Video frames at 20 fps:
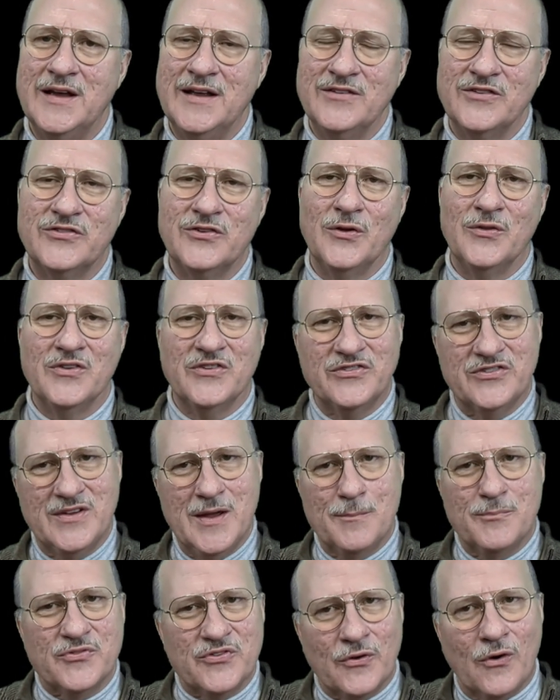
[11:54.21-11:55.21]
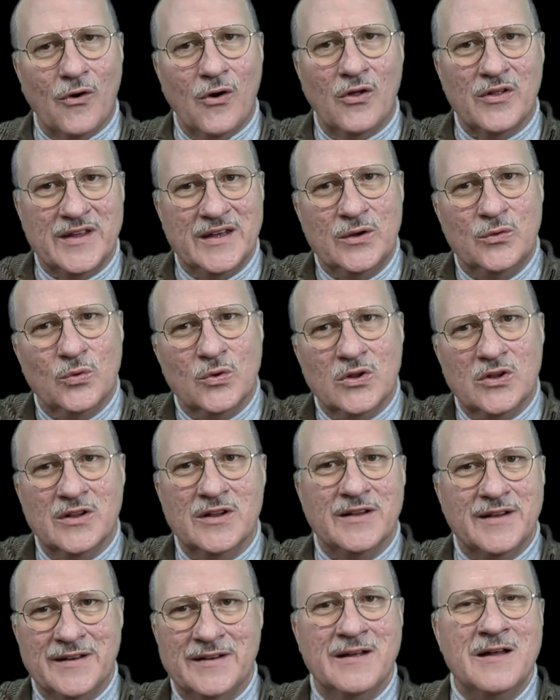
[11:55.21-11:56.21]
And so the steps are all
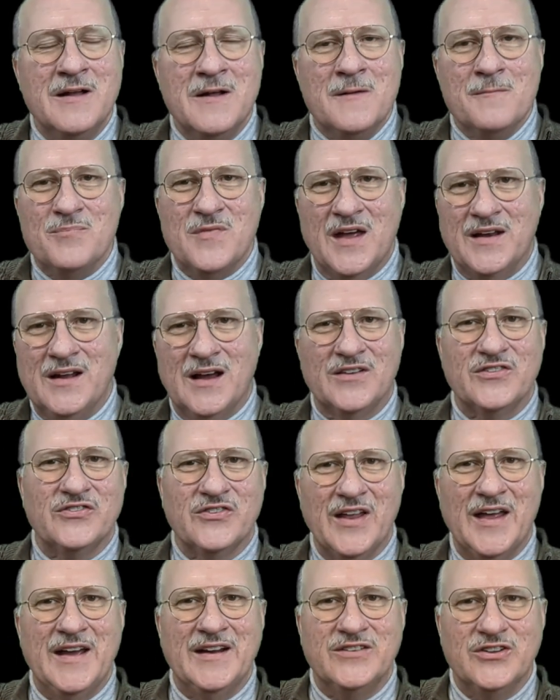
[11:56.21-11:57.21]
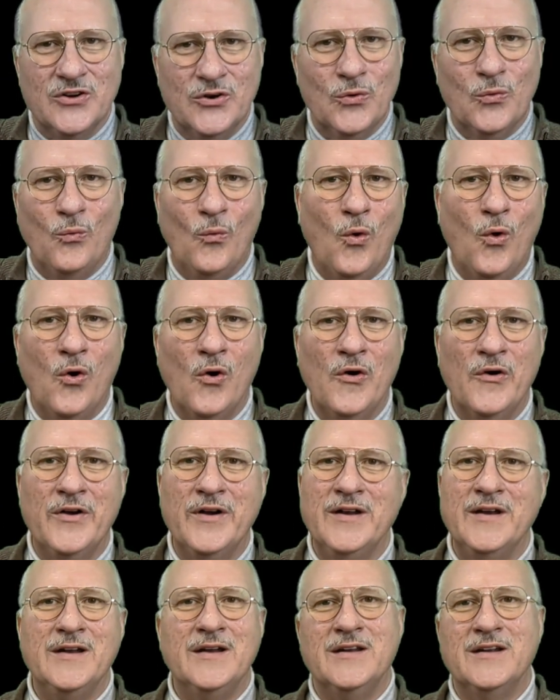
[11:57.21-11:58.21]
equal, and not slanted or worn,
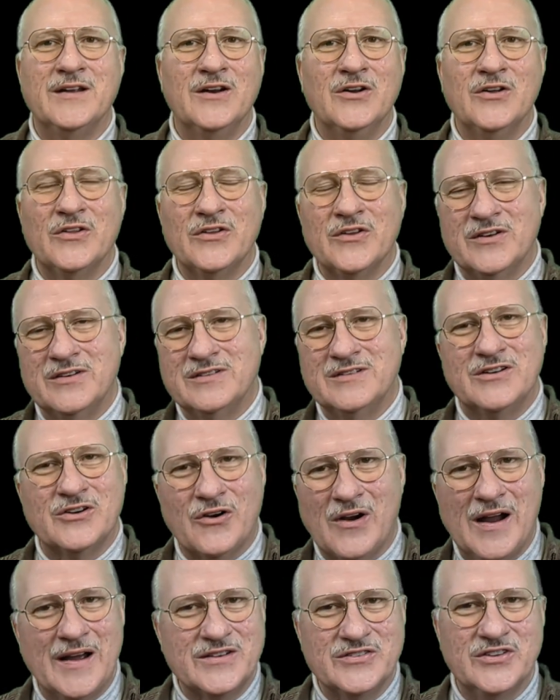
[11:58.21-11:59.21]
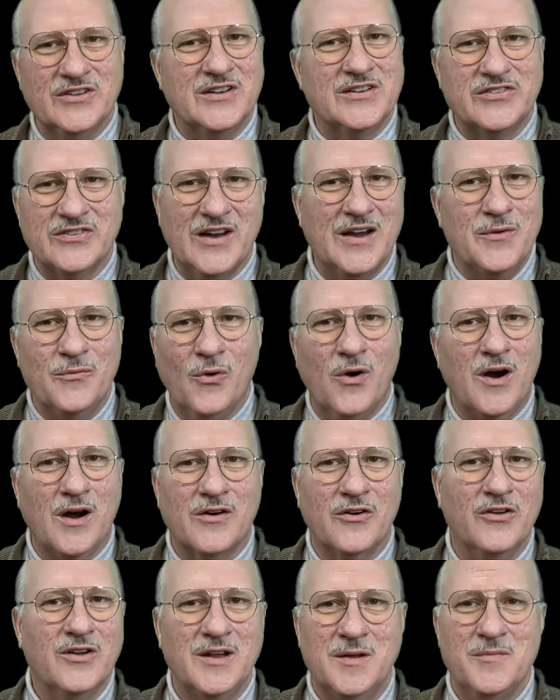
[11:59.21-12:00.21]
and the cracks in the sidewalk
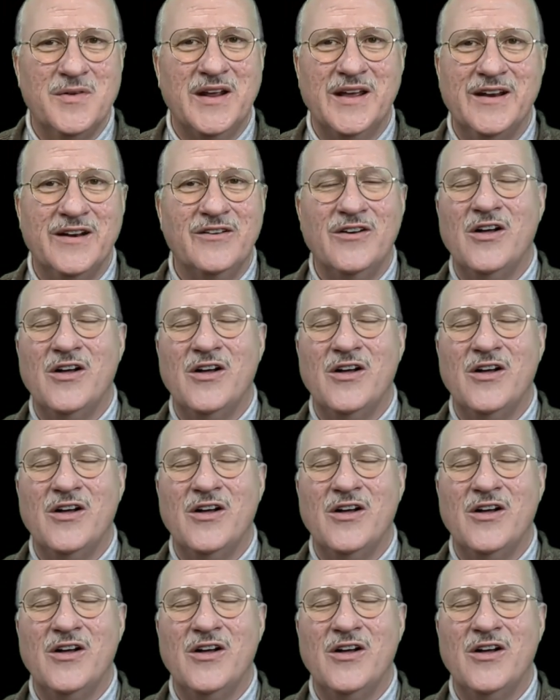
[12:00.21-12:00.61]
are eliminated and